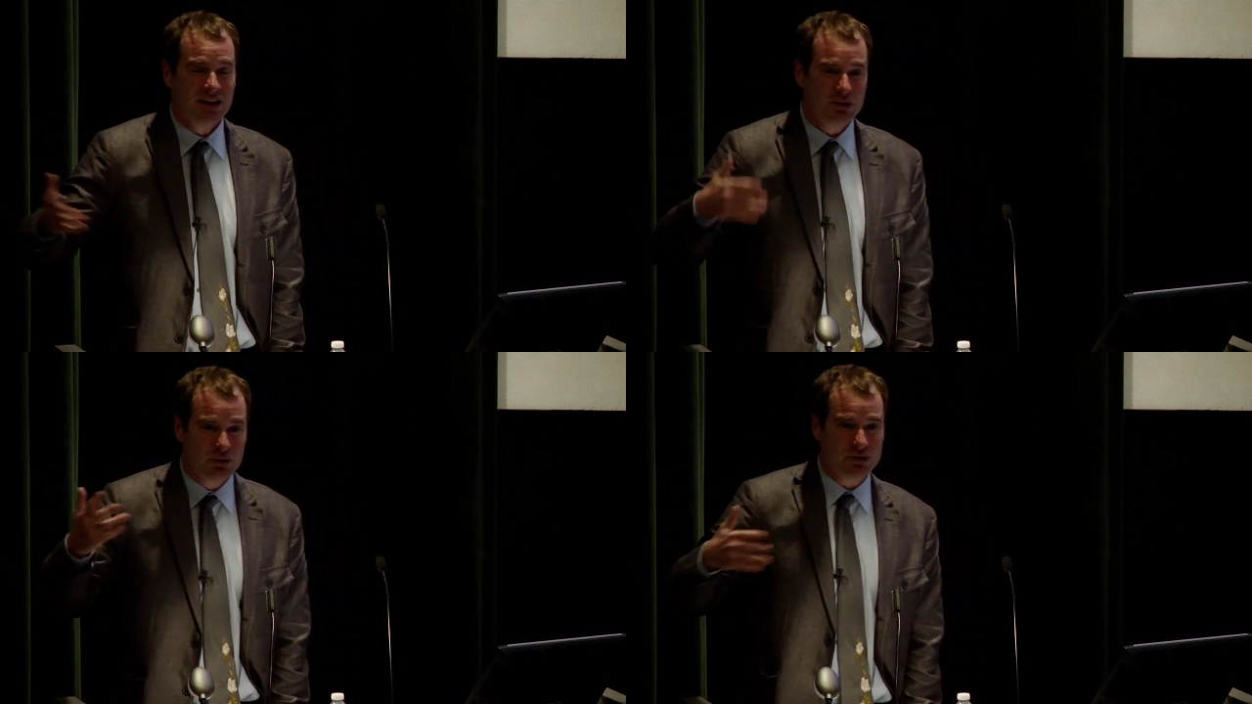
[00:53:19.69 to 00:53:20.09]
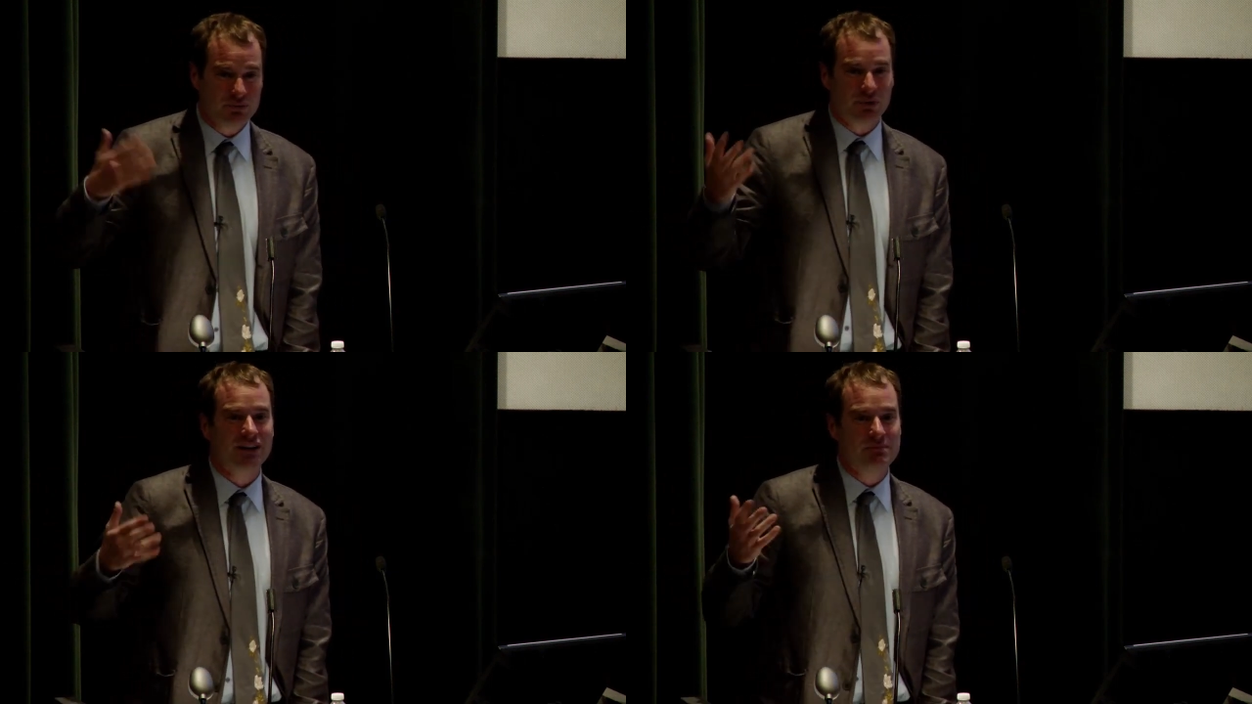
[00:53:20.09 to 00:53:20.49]
you
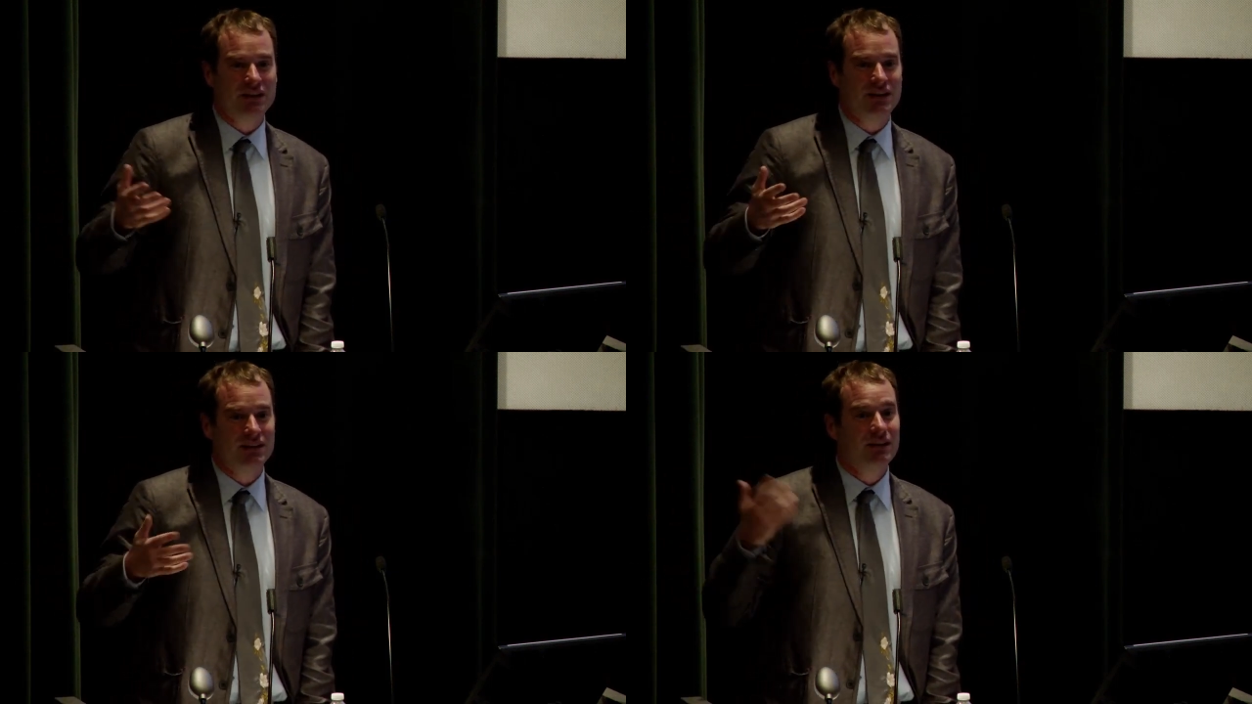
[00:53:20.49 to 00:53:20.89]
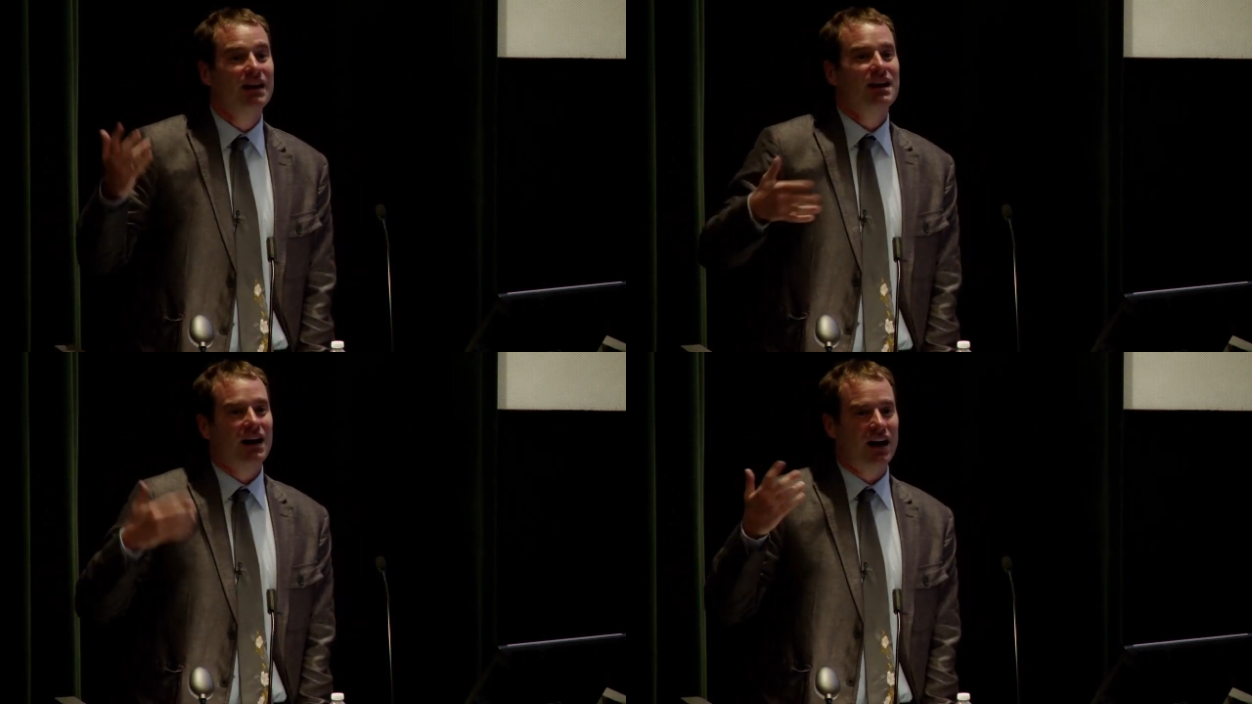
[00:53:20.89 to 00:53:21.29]
couldn't really be
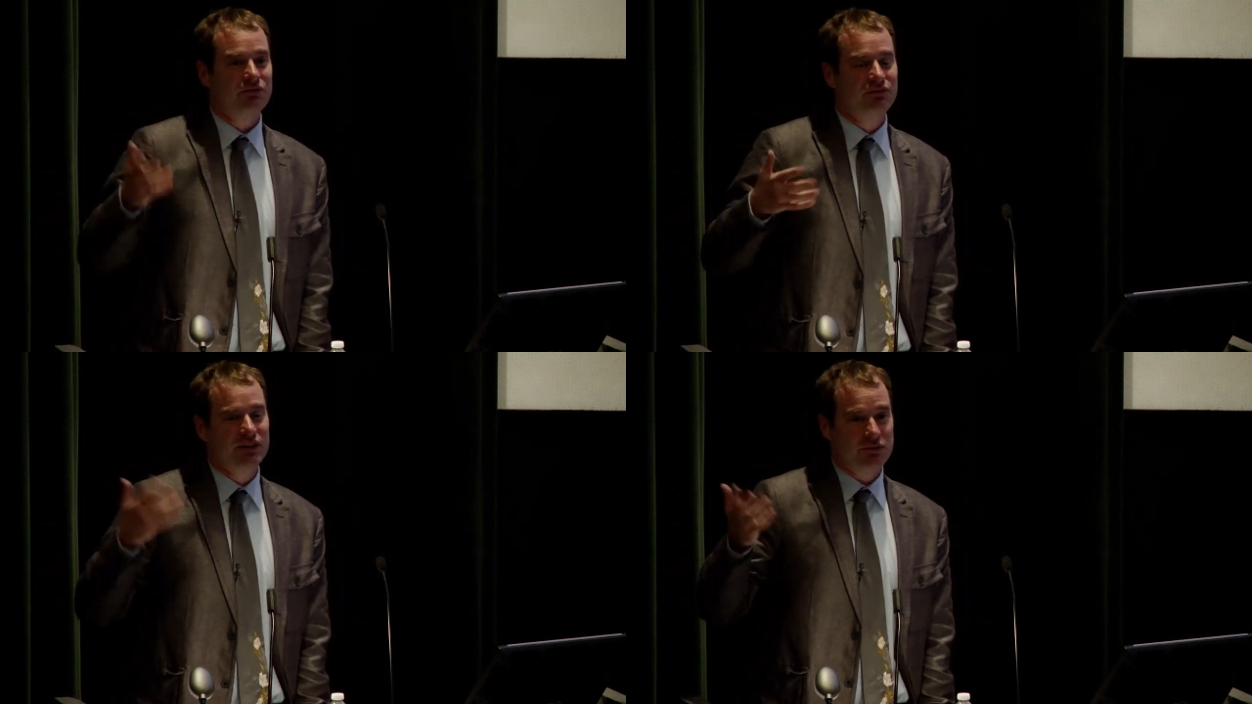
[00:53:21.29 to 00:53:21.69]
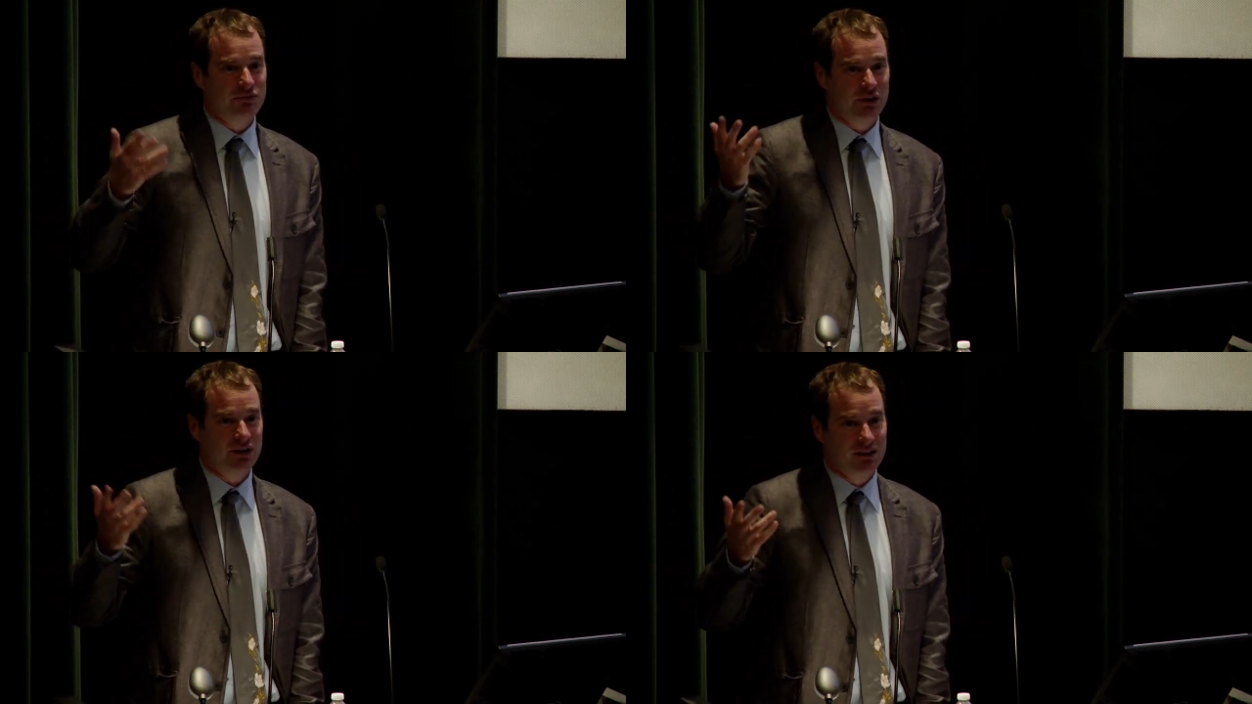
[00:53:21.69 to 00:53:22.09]
uh,
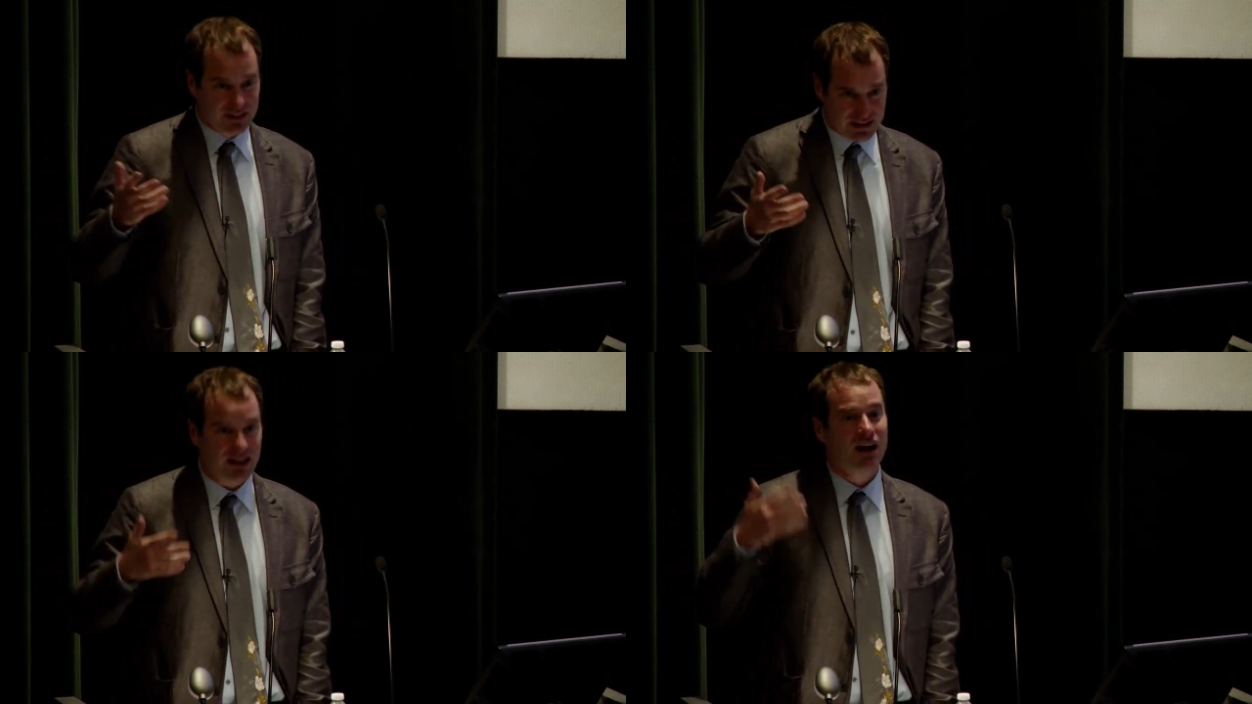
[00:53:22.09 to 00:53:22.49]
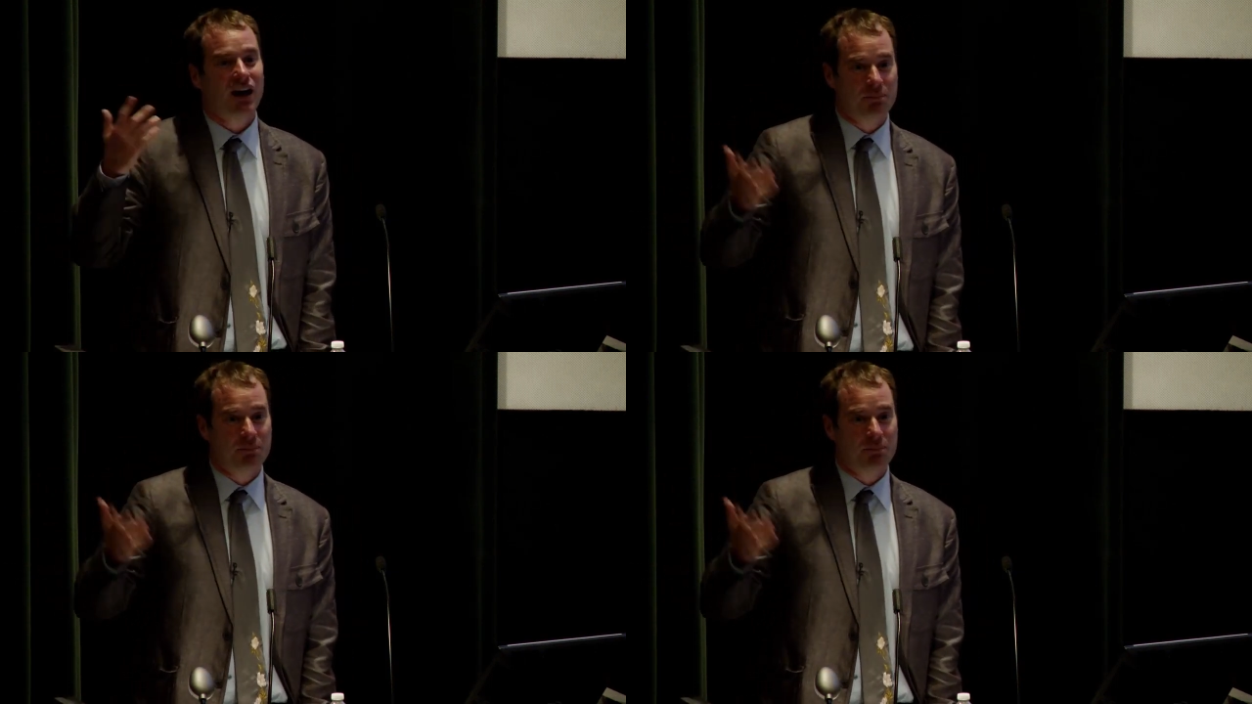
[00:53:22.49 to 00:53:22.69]
fleet-footedly